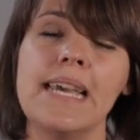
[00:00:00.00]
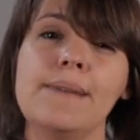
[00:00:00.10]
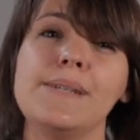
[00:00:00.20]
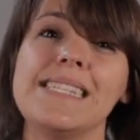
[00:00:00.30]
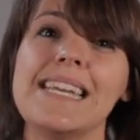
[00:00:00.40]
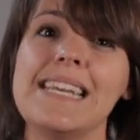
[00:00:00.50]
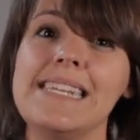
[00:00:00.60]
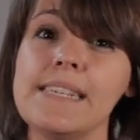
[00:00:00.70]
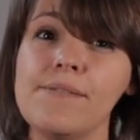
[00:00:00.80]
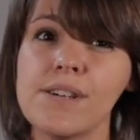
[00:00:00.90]
In
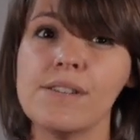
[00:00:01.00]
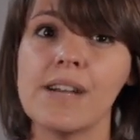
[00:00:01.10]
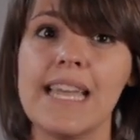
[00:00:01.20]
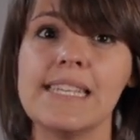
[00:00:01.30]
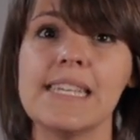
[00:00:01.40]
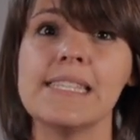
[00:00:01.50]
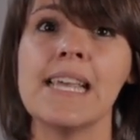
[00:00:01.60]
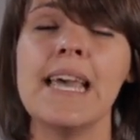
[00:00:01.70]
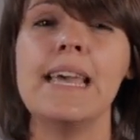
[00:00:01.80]
particularly difficult cases,